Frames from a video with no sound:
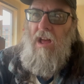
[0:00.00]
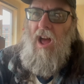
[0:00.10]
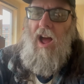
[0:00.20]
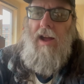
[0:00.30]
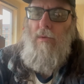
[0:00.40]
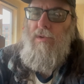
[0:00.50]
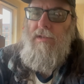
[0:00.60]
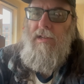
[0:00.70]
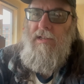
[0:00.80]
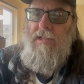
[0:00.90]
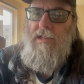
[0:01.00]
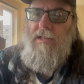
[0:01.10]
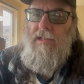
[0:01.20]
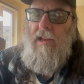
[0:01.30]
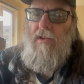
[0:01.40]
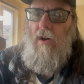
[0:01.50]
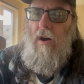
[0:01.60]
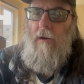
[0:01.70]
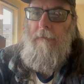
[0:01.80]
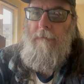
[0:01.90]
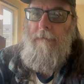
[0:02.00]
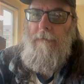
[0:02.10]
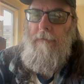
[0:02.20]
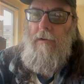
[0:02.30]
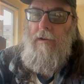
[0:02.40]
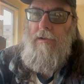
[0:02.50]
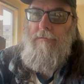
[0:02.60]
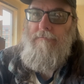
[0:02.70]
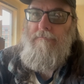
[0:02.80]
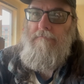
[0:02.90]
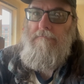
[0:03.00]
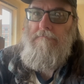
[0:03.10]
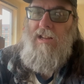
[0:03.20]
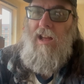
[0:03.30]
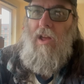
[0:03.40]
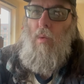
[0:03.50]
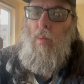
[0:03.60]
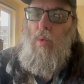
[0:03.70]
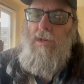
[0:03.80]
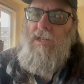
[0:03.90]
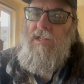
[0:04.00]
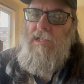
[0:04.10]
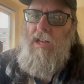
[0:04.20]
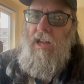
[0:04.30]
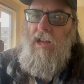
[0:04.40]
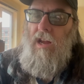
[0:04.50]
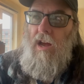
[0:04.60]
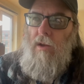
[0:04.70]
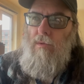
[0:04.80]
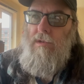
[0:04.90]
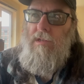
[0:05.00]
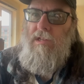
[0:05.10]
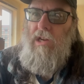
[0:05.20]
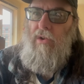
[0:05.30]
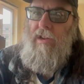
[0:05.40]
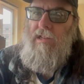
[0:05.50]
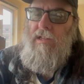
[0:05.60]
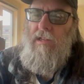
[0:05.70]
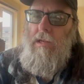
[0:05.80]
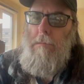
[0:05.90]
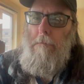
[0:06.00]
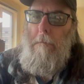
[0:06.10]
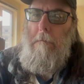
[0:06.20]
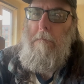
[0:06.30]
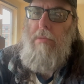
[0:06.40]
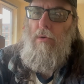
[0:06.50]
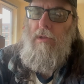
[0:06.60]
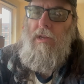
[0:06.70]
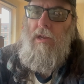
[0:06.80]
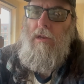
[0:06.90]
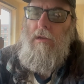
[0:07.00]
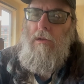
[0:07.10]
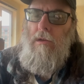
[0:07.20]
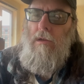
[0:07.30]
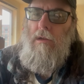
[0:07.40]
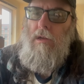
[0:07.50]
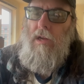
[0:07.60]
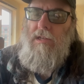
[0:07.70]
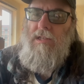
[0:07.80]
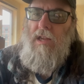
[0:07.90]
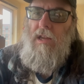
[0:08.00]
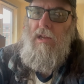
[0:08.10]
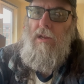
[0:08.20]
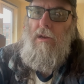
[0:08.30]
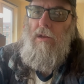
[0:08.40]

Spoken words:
was easy to set off. I wouldn't say I was seriously bullied as a kid.